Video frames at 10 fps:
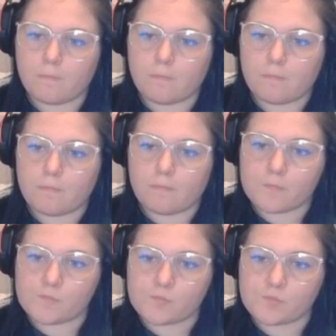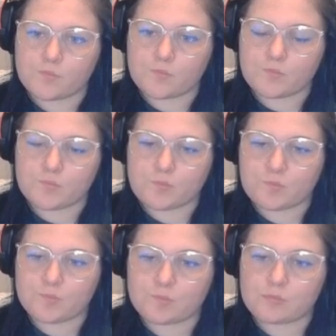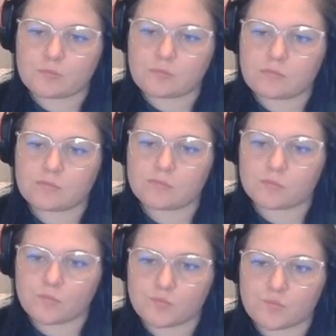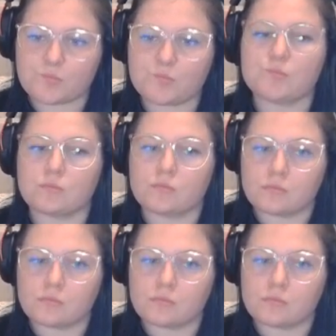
This person isn't speaking.